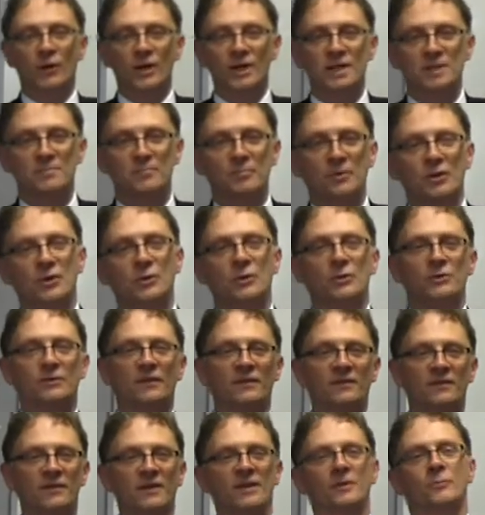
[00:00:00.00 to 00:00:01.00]
one is blue, the
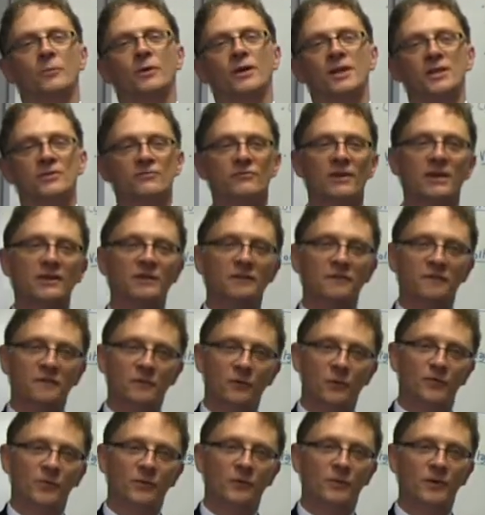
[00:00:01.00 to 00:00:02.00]
third one is red, the
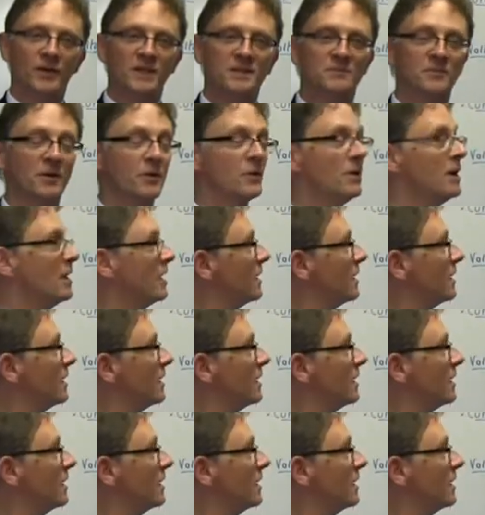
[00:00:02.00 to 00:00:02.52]
fourth one is blue.